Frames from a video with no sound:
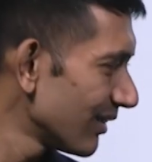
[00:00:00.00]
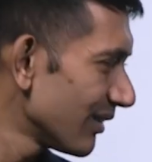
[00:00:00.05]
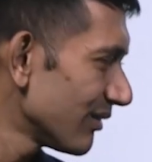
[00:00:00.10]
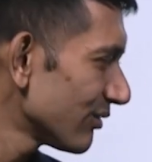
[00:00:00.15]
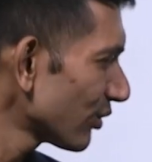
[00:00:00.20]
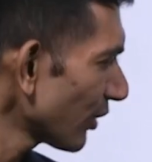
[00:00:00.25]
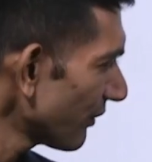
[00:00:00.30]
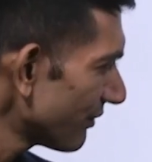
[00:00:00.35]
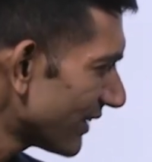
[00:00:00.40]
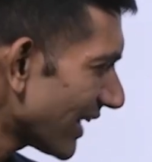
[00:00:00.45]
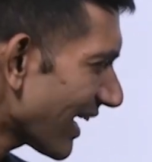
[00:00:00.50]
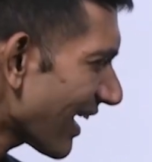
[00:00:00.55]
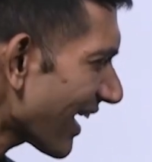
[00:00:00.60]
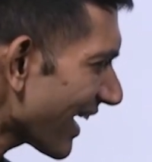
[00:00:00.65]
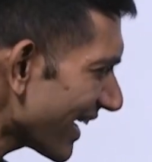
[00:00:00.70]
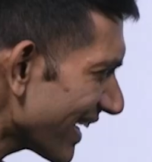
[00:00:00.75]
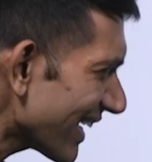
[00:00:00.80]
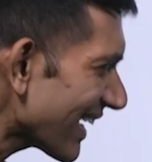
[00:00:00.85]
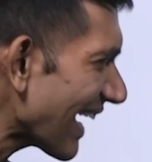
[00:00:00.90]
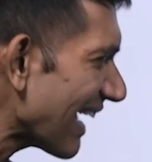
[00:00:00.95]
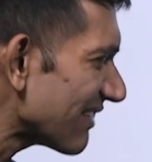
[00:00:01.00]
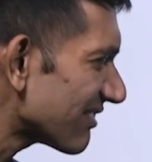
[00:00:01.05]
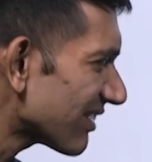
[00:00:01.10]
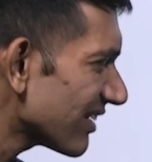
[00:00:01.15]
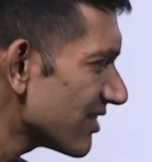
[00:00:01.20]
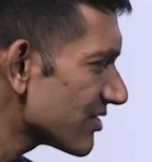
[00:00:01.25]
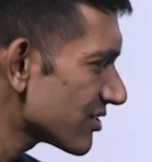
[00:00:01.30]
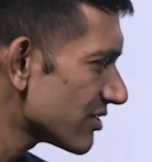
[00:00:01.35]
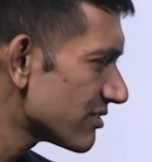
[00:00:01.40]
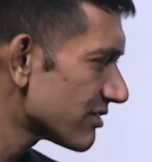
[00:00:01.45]
So if there are any
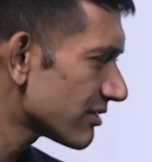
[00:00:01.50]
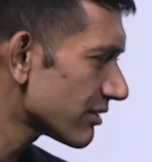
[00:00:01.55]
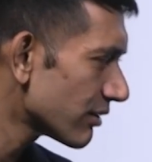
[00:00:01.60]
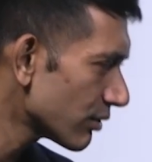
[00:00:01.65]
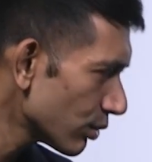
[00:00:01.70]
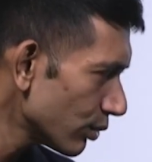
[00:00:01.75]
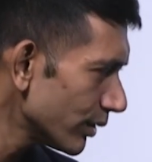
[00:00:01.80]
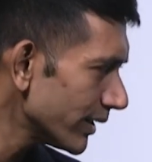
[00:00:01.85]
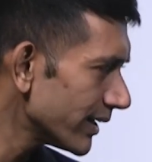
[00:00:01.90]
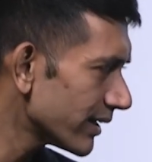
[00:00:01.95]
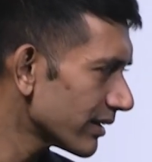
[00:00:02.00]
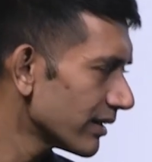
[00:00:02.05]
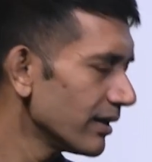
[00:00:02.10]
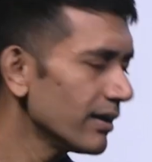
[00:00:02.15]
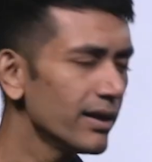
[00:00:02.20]
cancellations, do it.